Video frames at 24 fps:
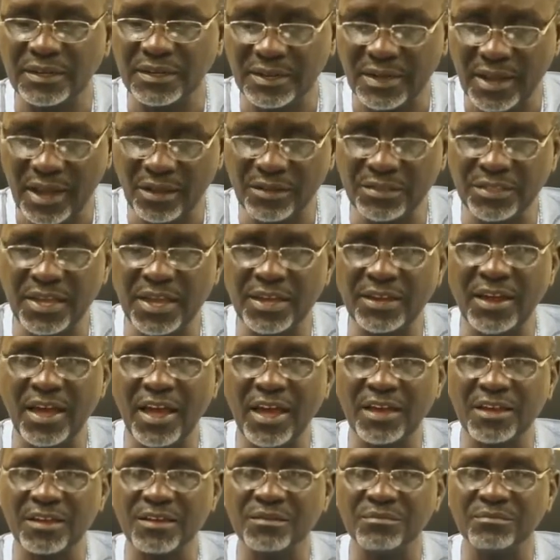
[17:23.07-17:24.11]
Now that
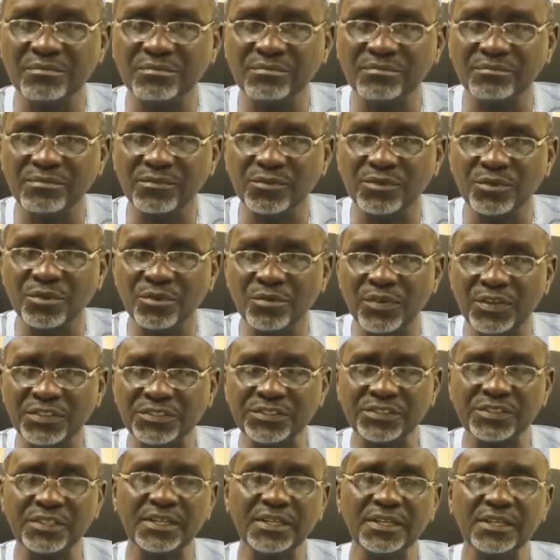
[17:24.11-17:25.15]
I'm
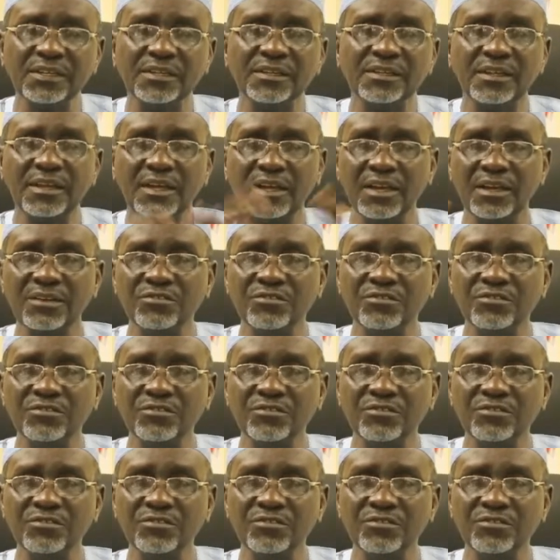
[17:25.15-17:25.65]
overseeing the